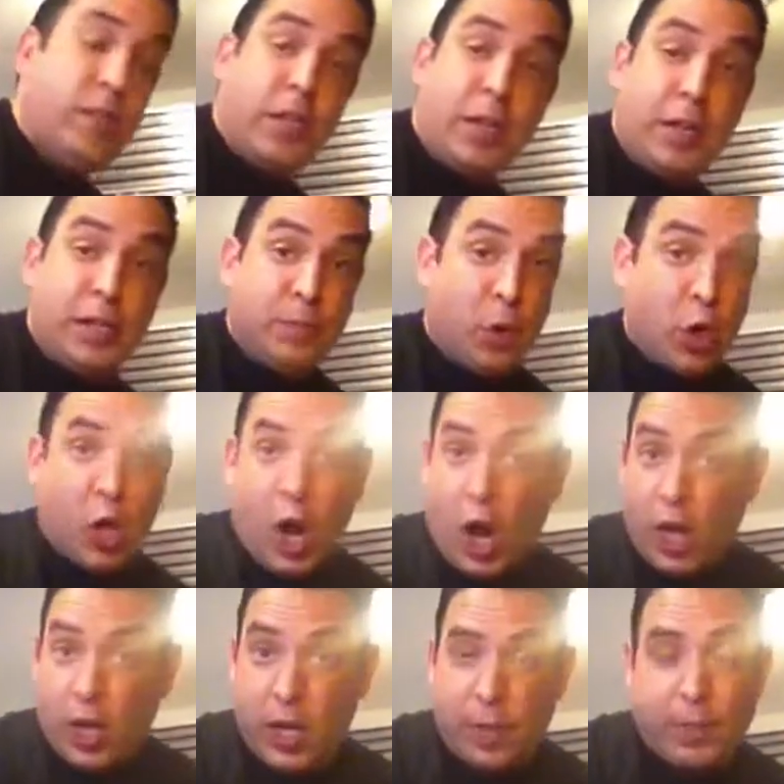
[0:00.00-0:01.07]
It needs more
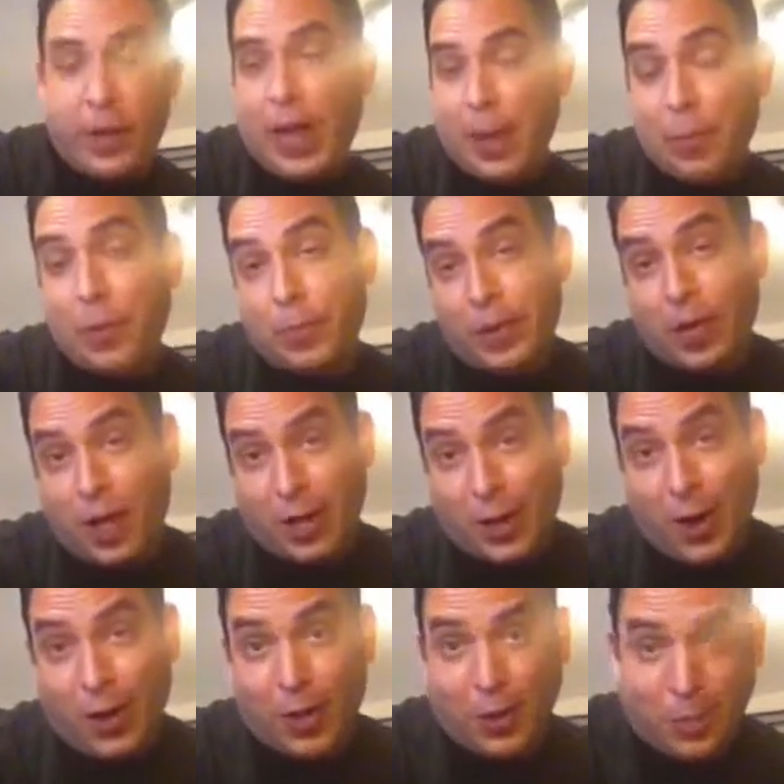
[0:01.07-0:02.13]
garlic, but I put a lot of garlic.